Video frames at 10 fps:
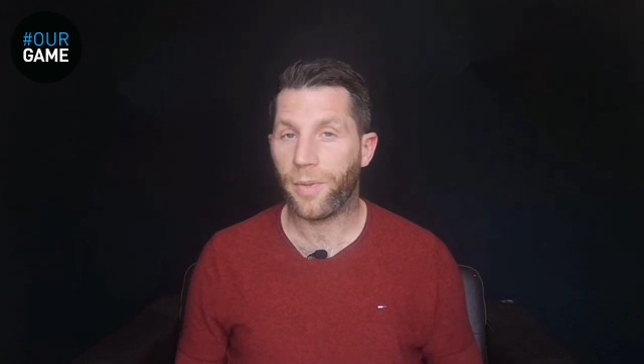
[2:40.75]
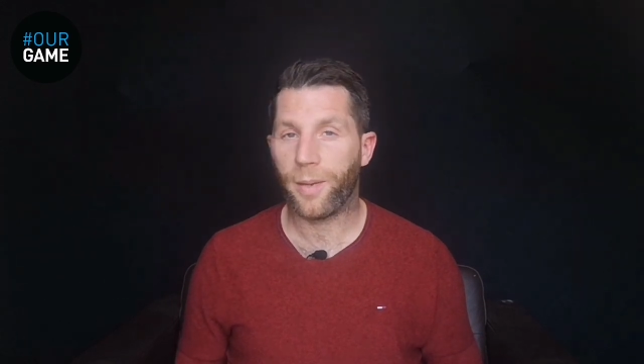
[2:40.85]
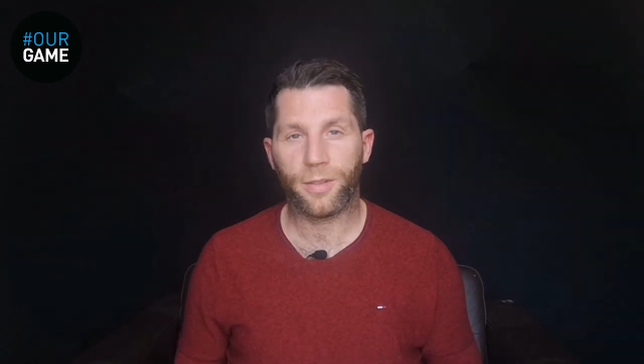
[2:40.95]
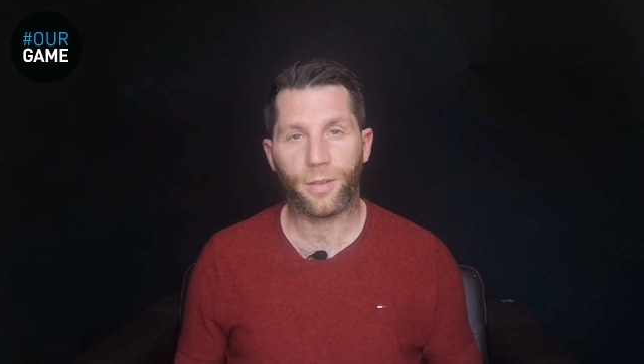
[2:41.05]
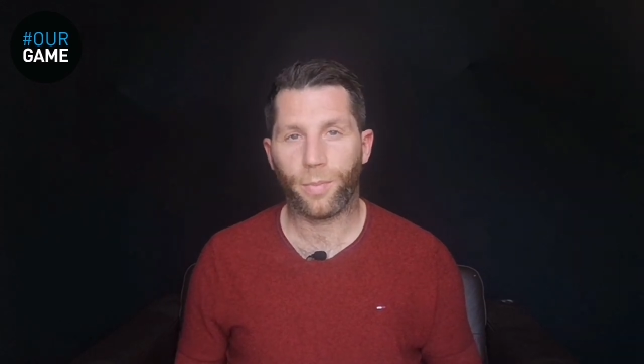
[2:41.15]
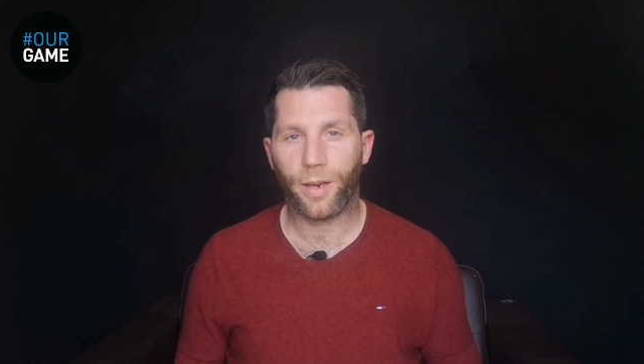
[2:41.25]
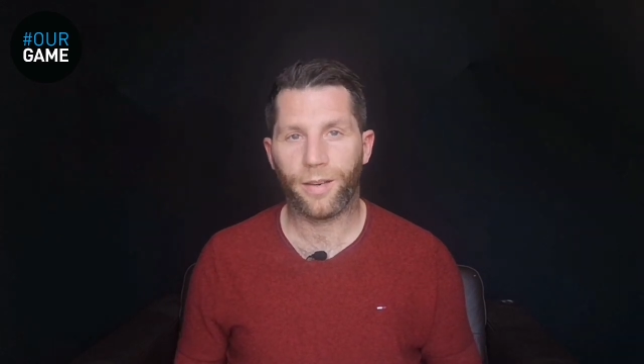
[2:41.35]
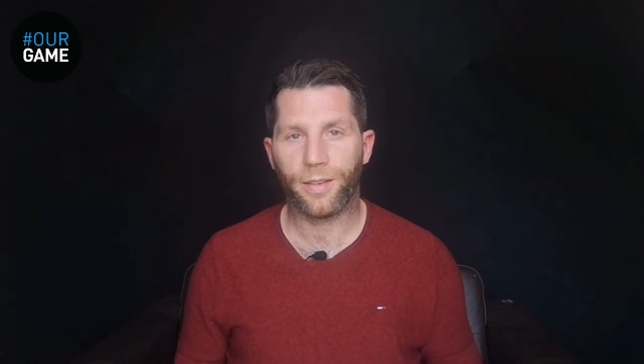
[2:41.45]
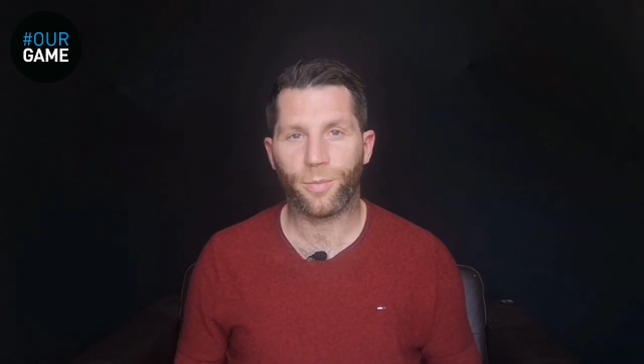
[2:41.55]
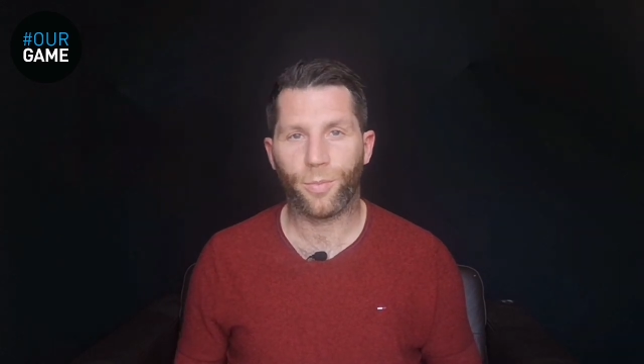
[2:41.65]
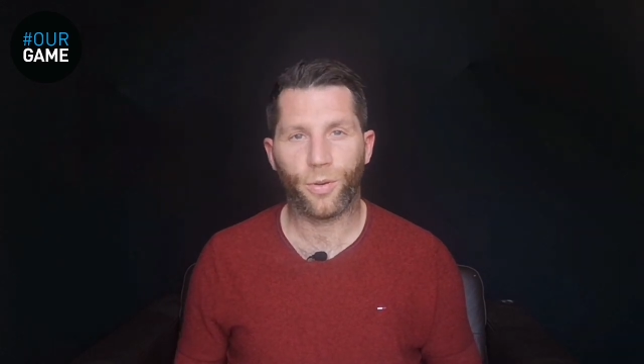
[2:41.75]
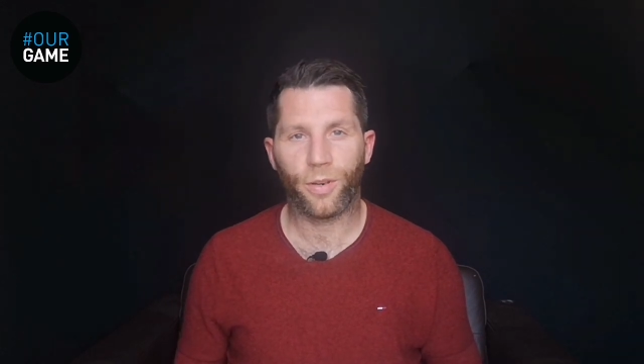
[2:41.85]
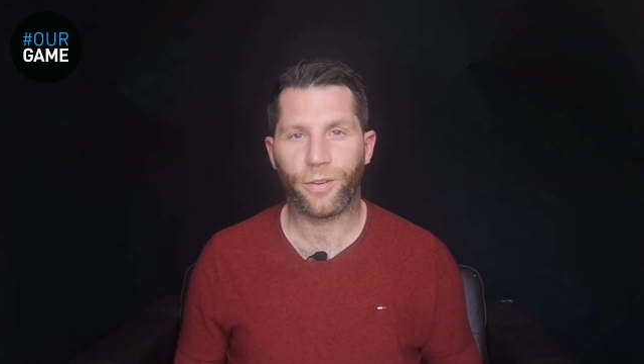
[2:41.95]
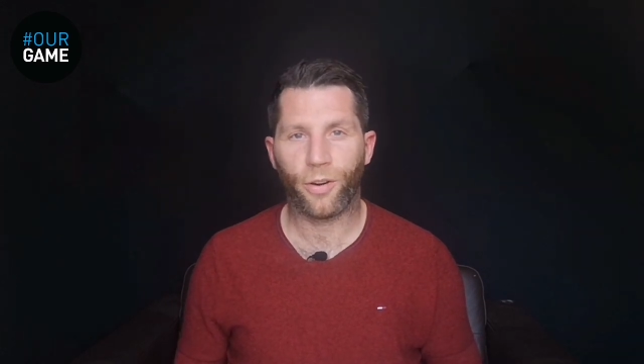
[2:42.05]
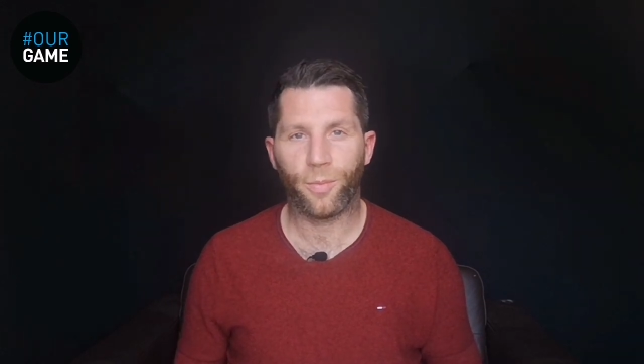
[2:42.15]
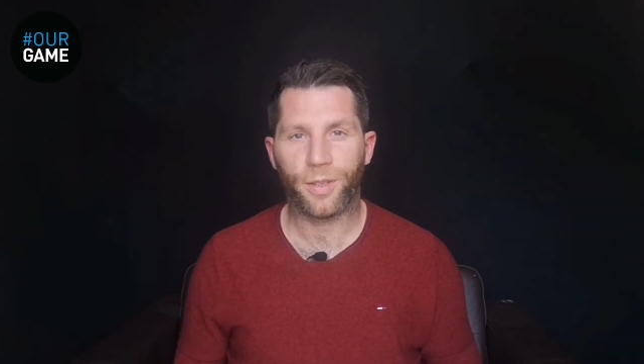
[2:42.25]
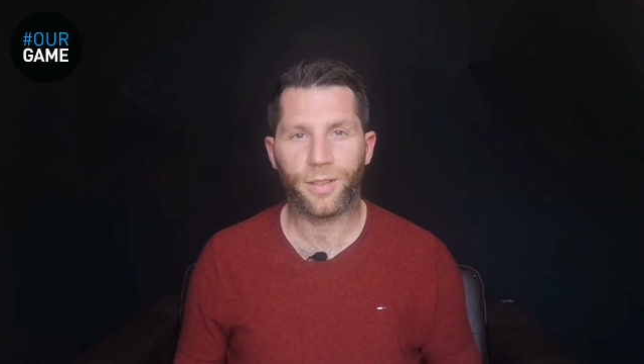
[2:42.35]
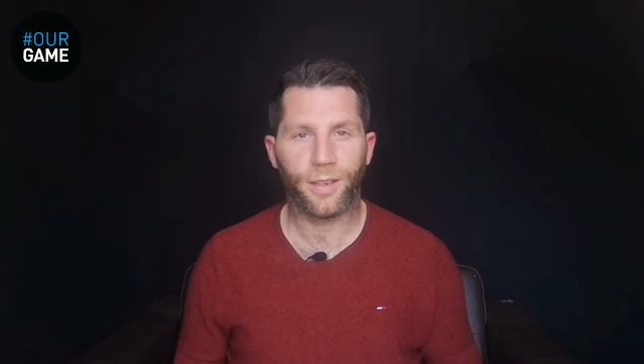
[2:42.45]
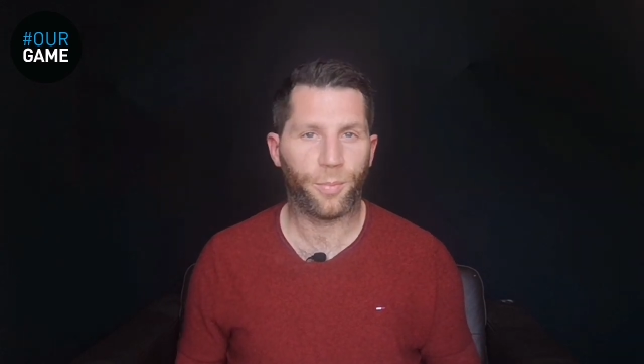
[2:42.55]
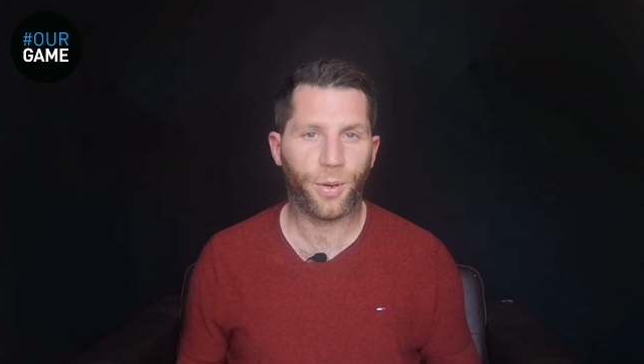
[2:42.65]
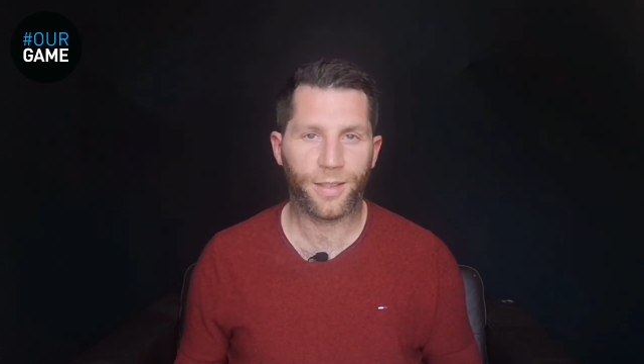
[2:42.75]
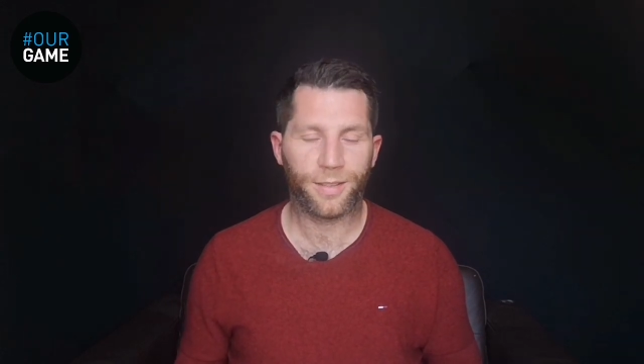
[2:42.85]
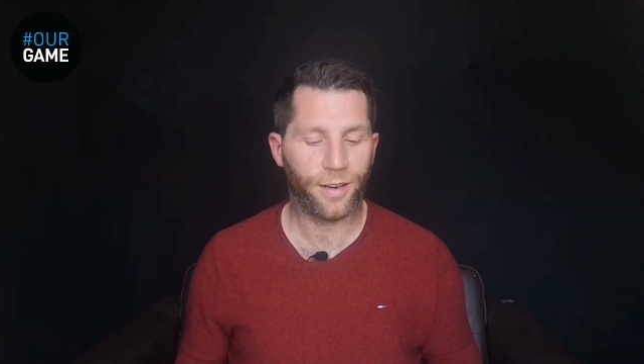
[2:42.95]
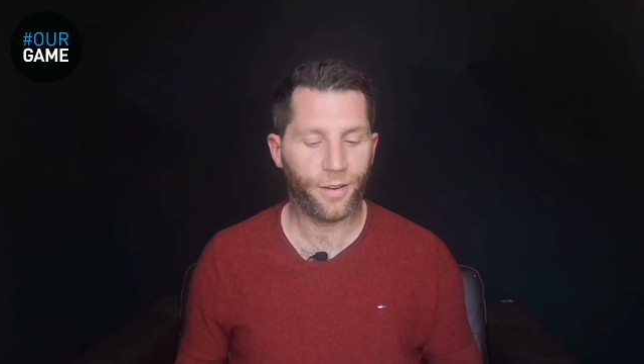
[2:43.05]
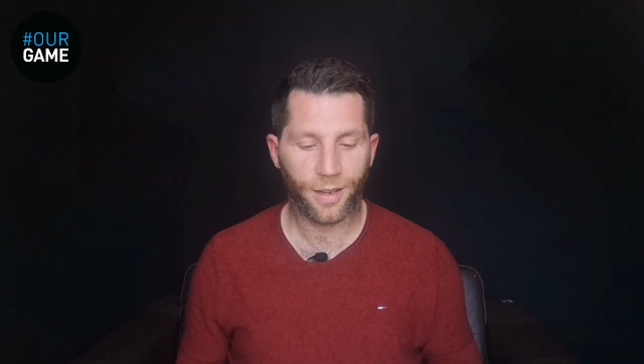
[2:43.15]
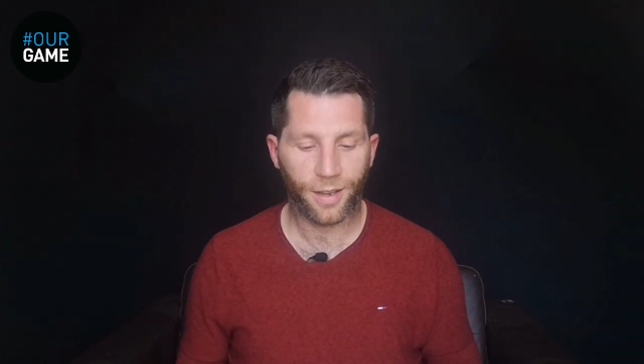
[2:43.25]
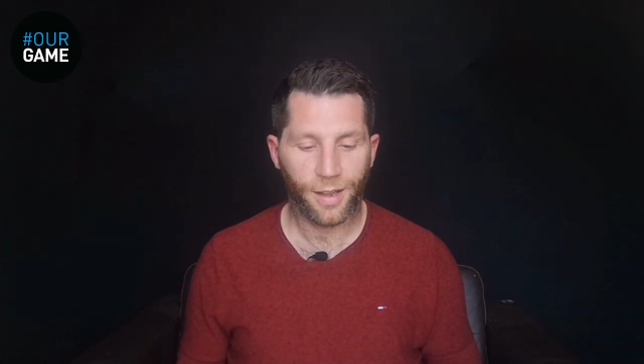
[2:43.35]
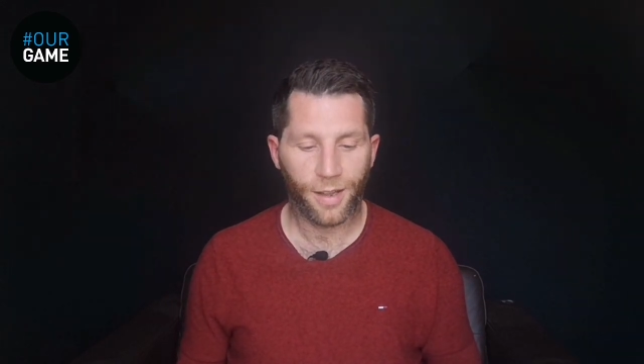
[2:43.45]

Maybe some players are more determined to impress Derek,